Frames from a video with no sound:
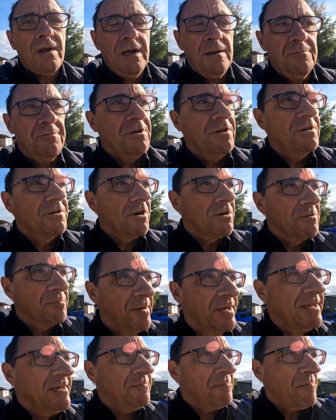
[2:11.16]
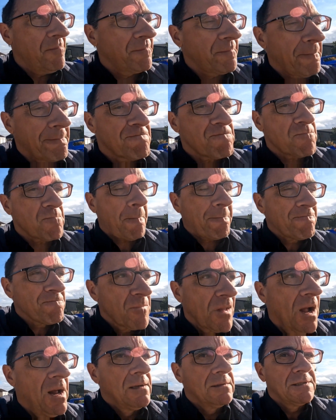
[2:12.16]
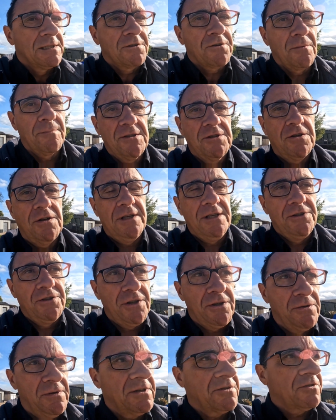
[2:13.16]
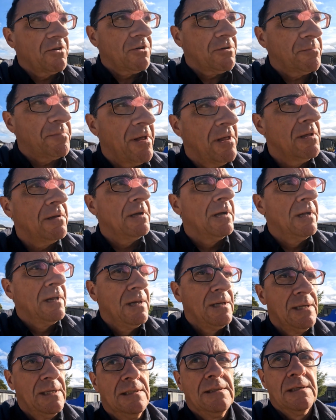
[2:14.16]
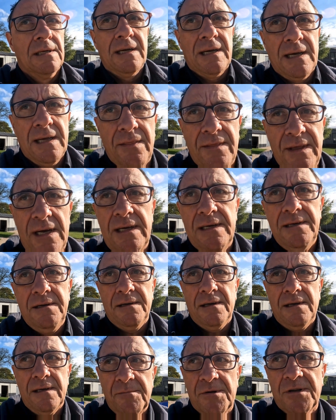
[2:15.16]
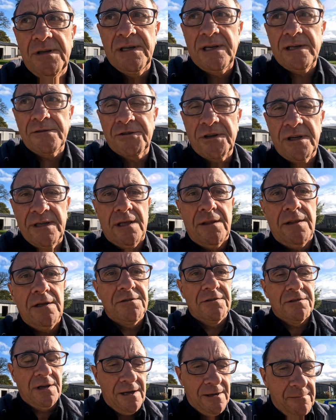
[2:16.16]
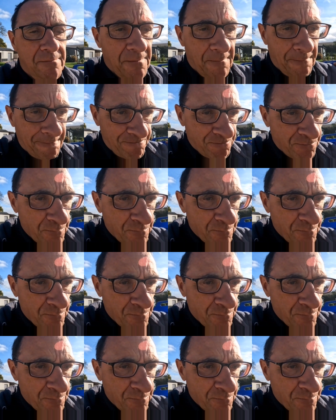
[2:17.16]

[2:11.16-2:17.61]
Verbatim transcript: empty the dog bin. You've got to measure these units up and then I'm going to get try and get this um,